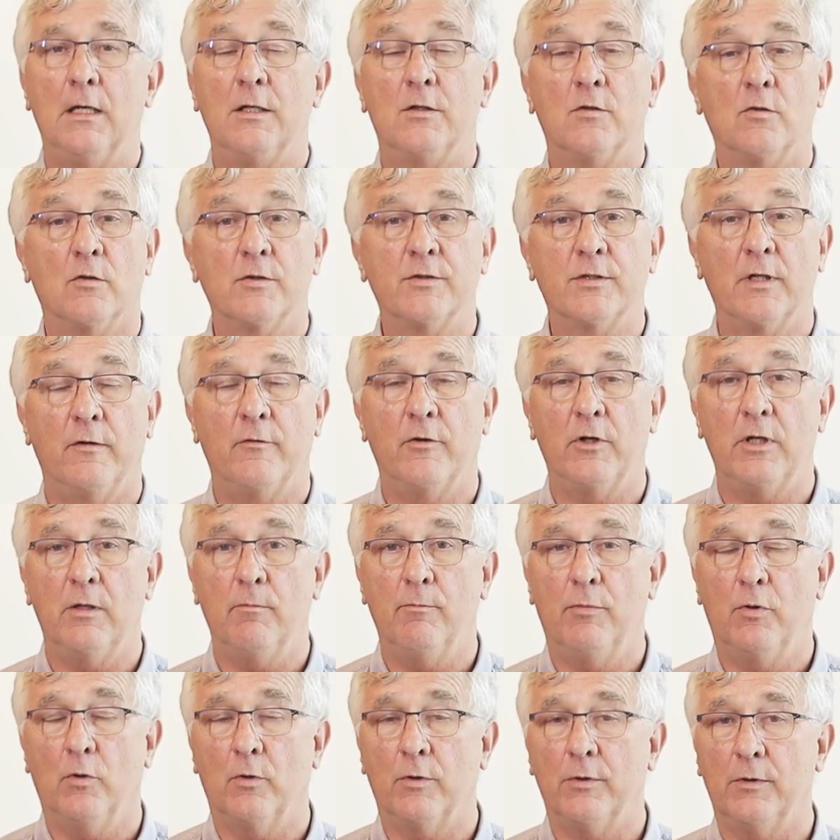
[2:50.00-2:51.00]
It's also very
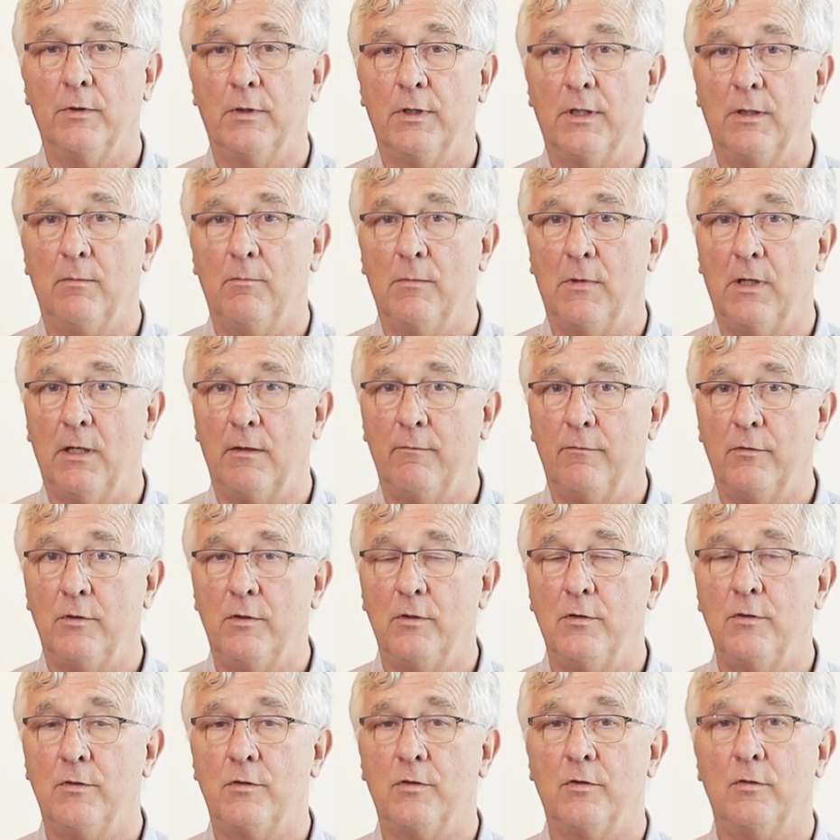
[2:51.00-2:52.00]
important, in my
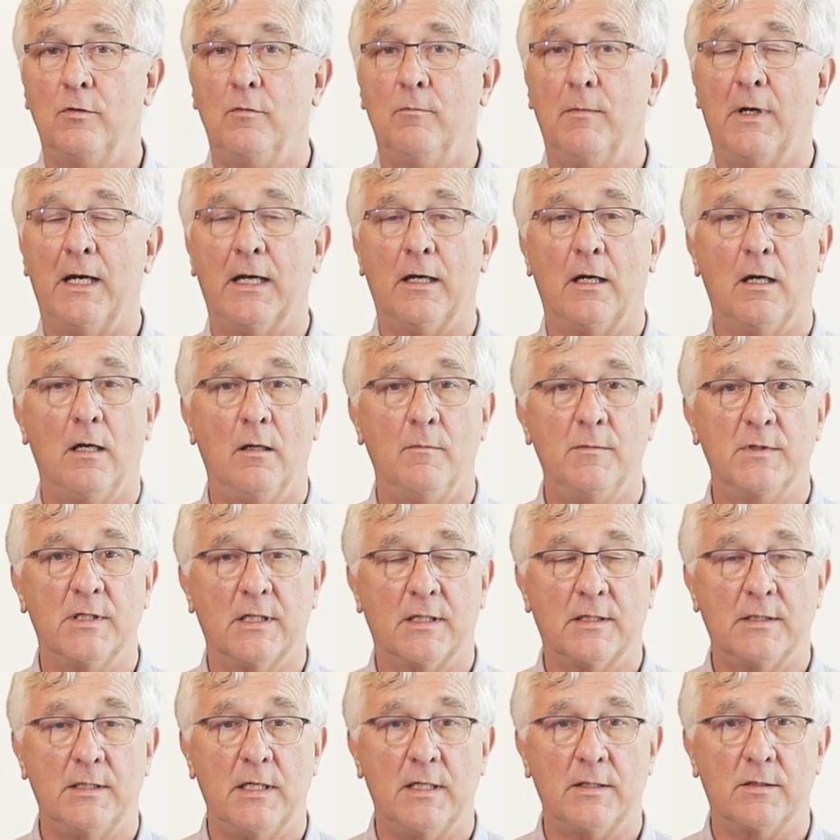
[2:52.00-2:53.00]
view, to make homes
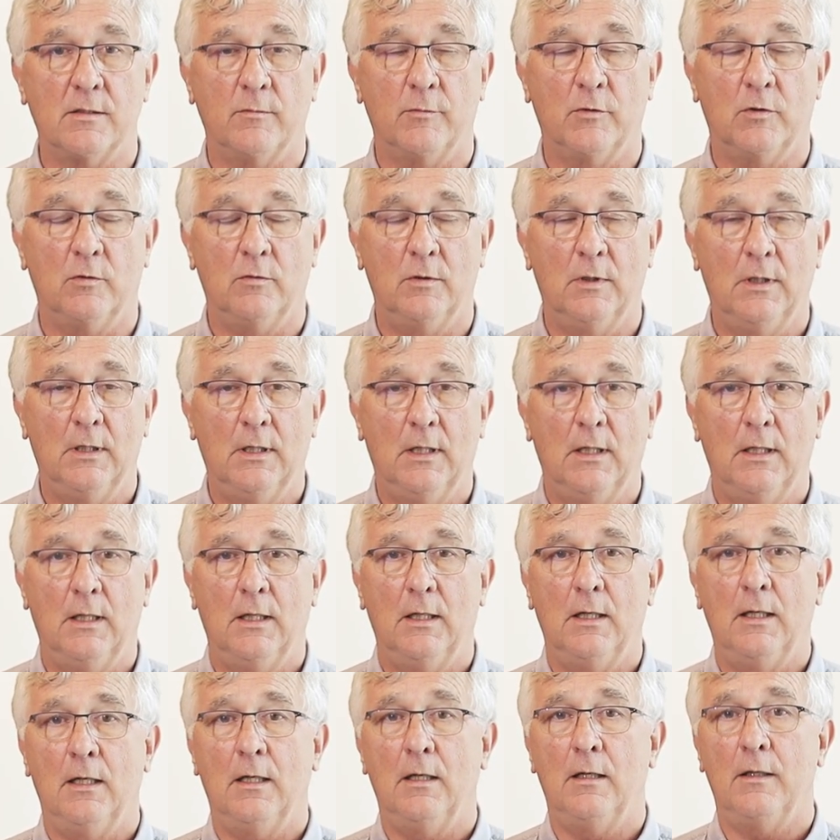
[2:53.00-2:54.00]
accessible.
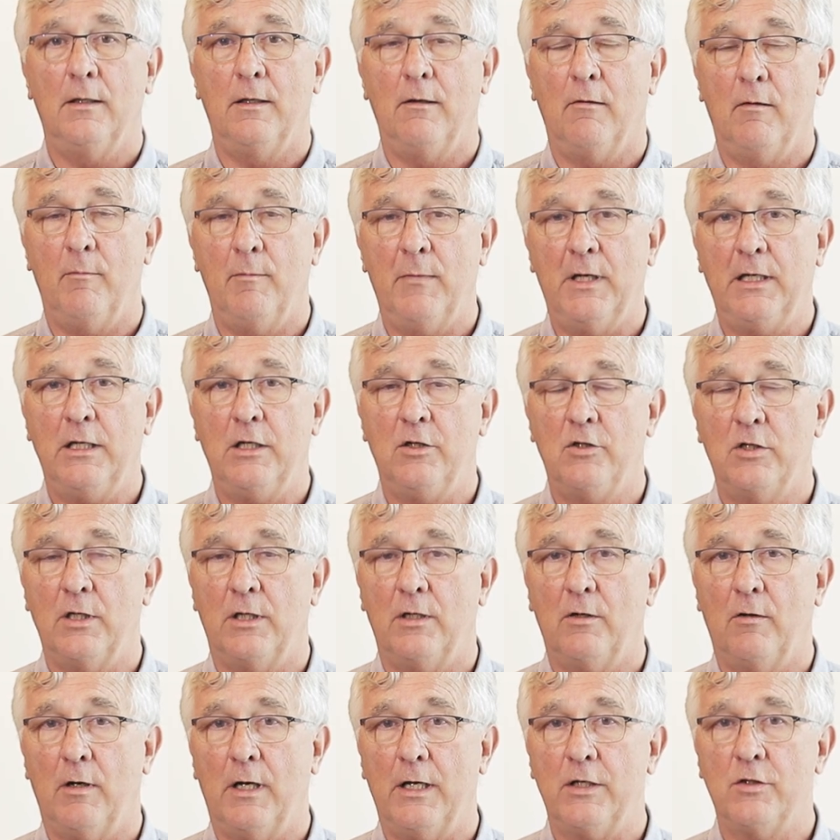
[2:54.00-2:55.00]
There are many
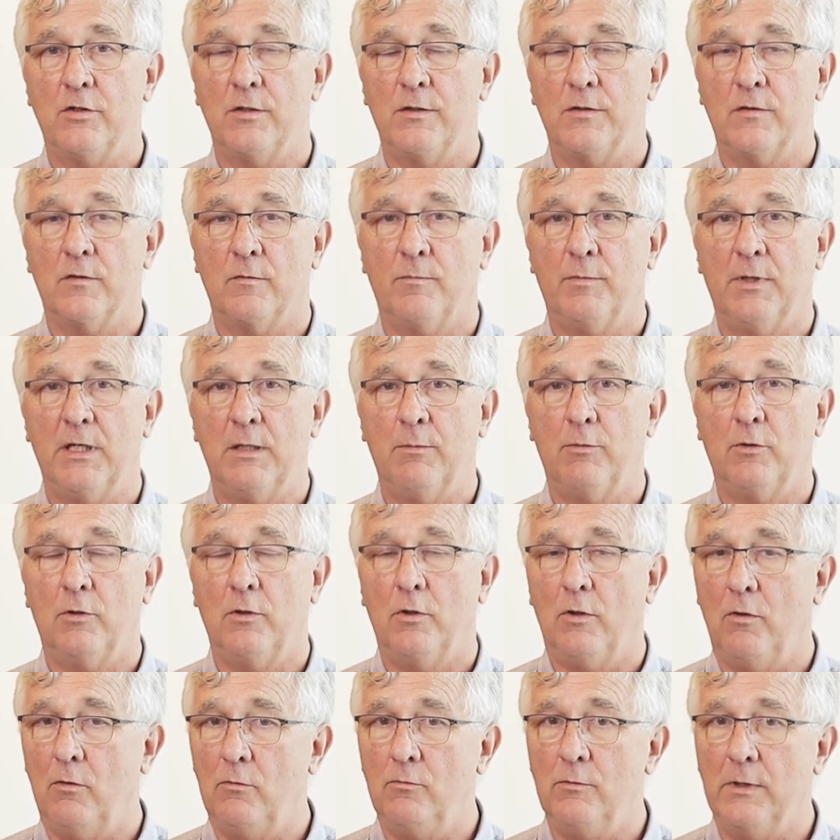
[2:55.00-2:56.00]
generations of people
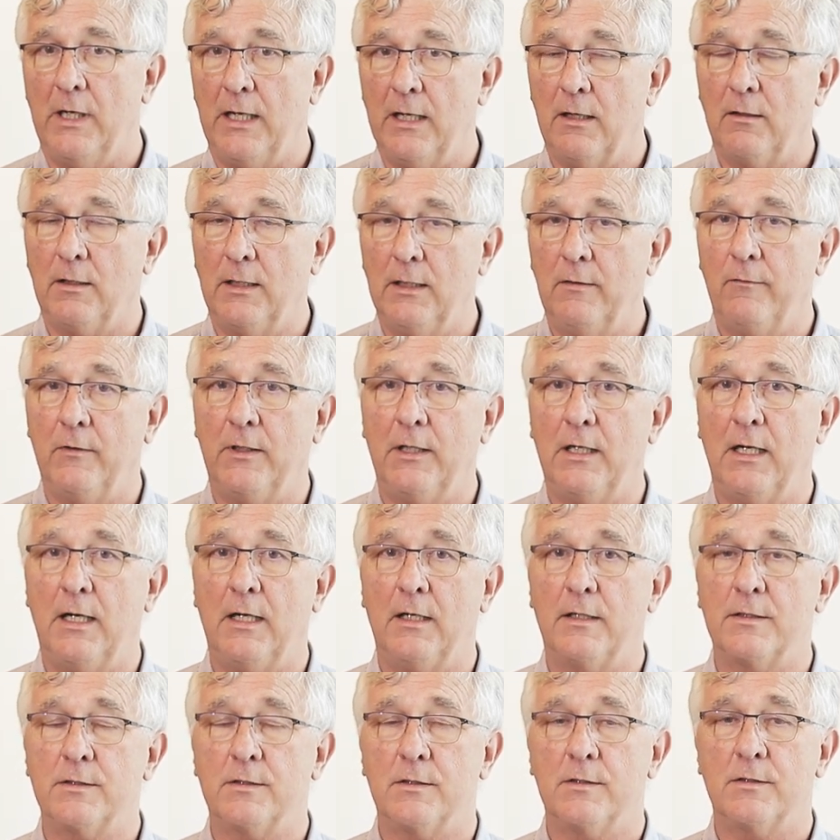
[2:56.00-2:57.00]
who now live in
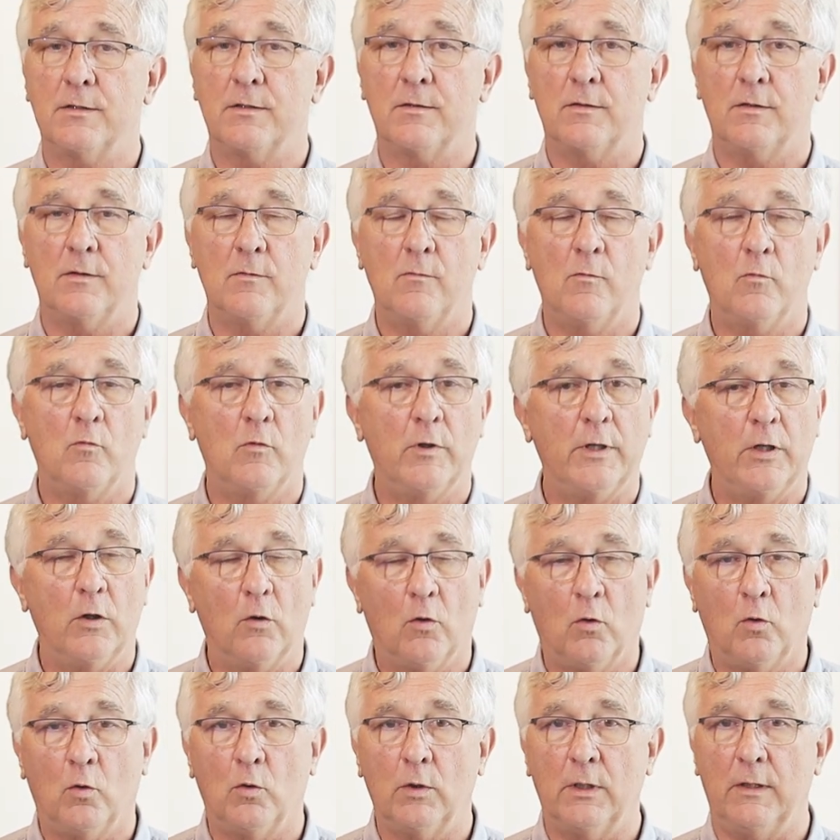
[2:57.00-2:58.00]
houses. We
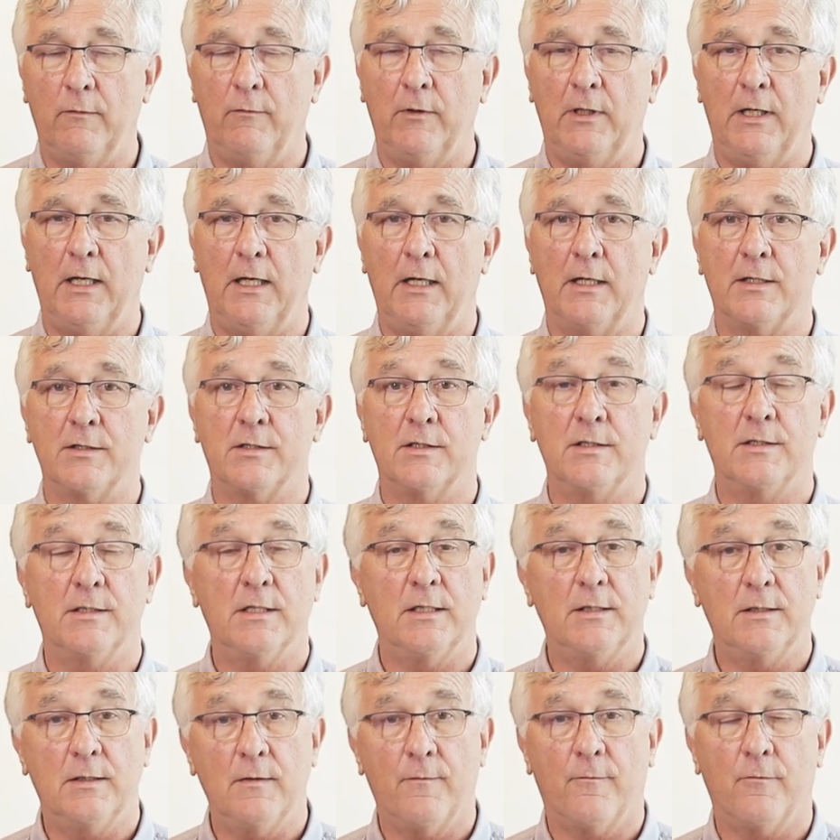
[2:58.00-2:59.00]
all live in houses
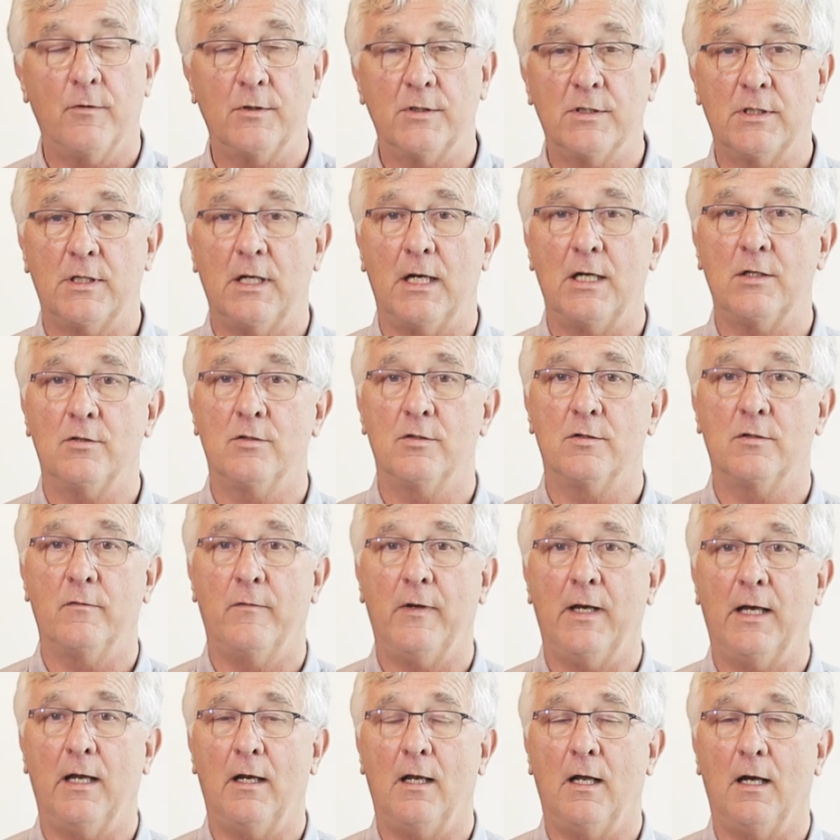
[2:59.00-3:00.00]
at different stages
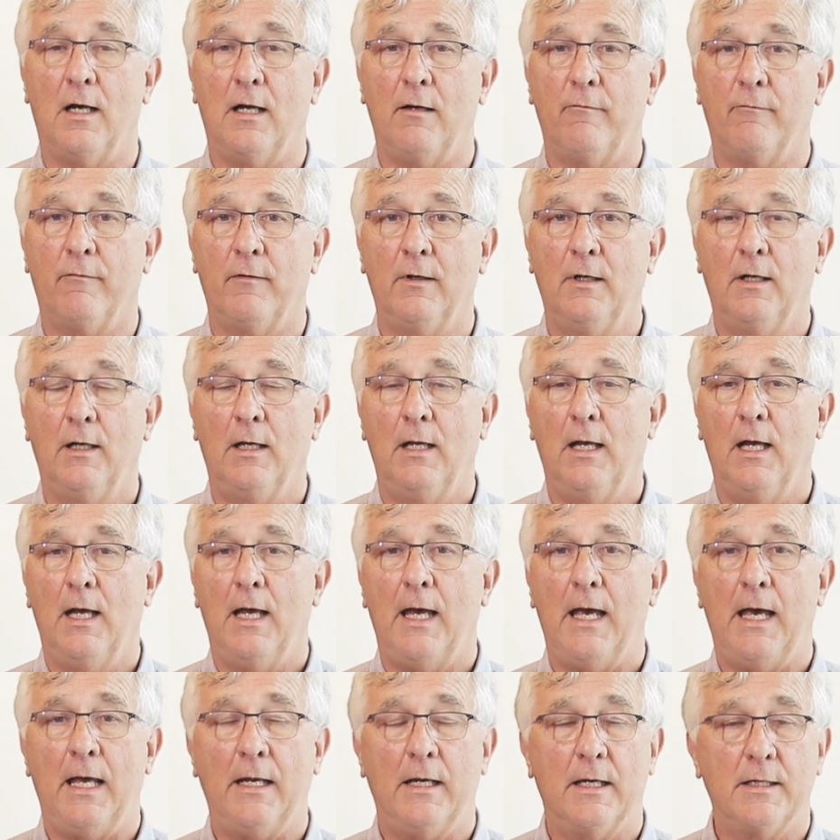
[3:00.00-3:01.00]
of our life.
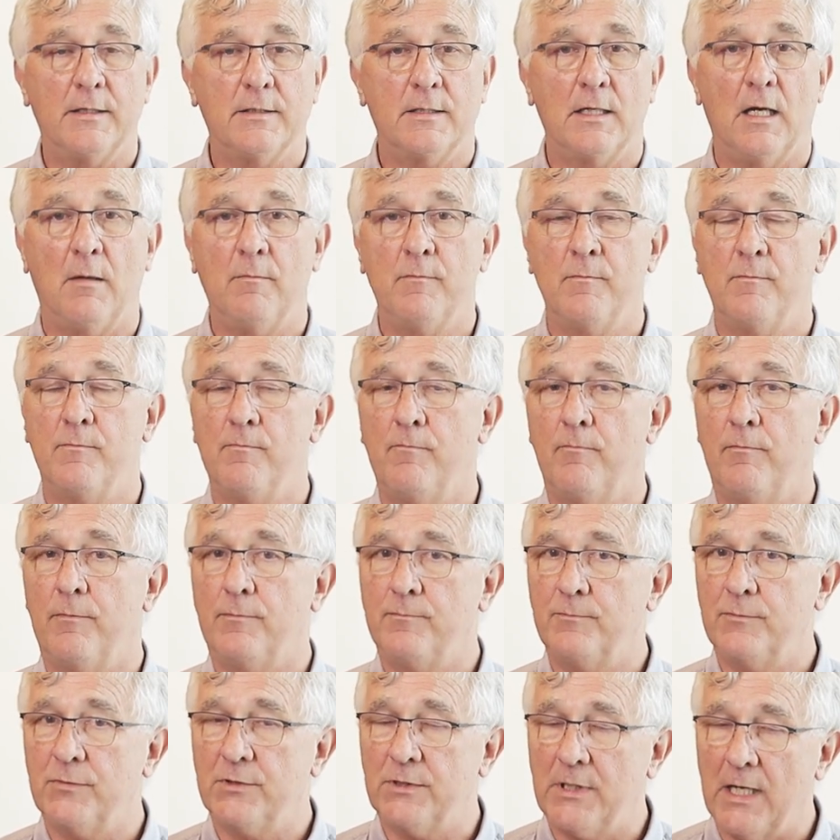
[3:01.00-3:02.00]
And at some
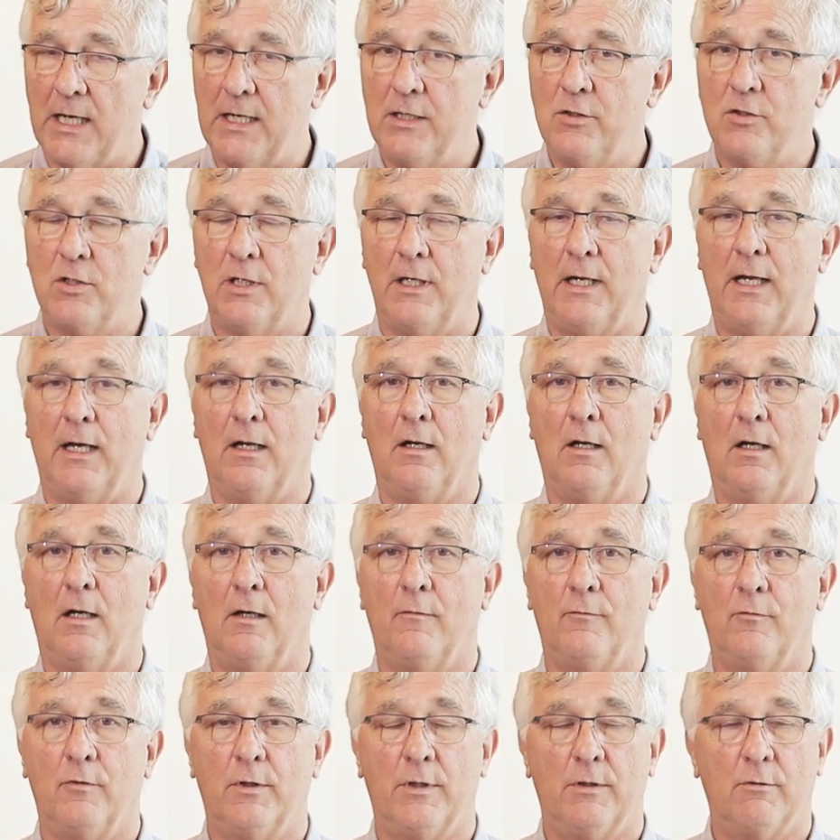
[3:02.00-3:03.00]
stage in our
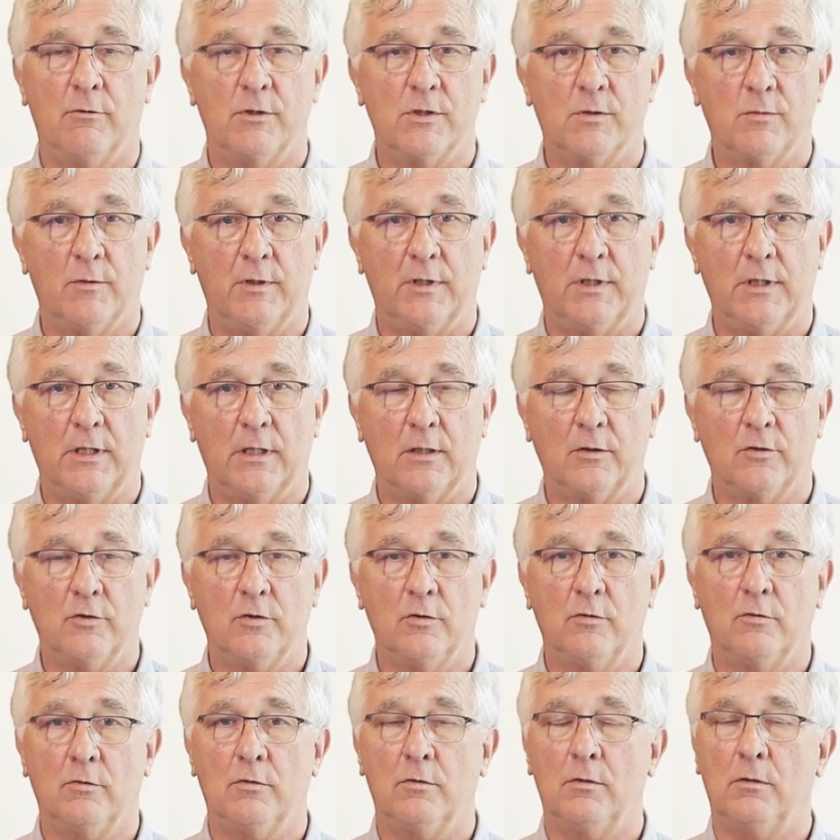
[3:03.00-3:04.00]
life, whether it's with young
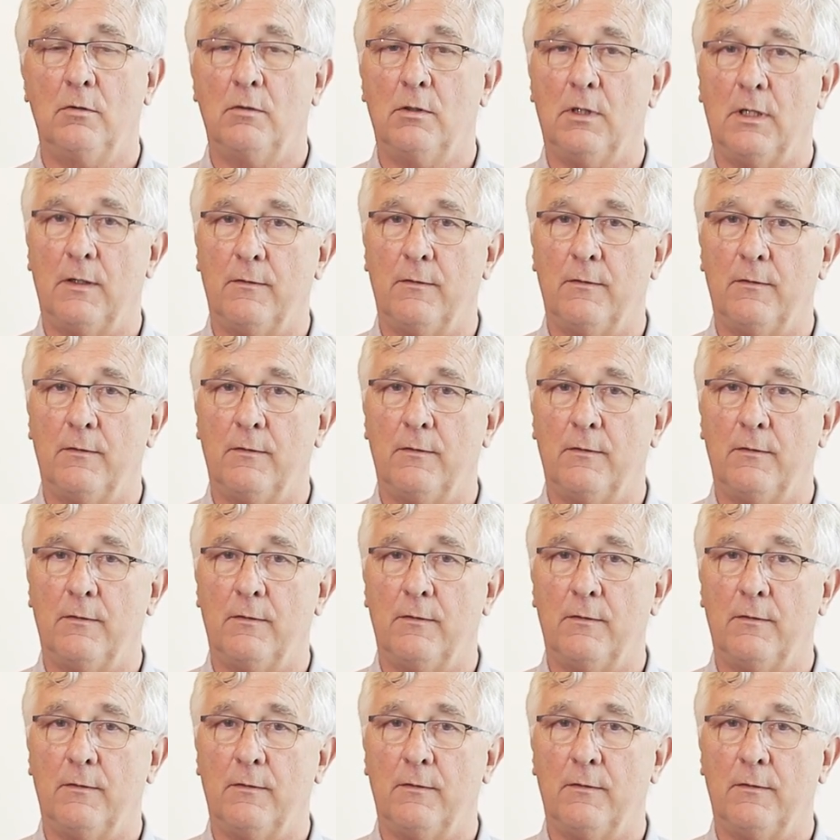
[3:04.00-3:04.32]
children,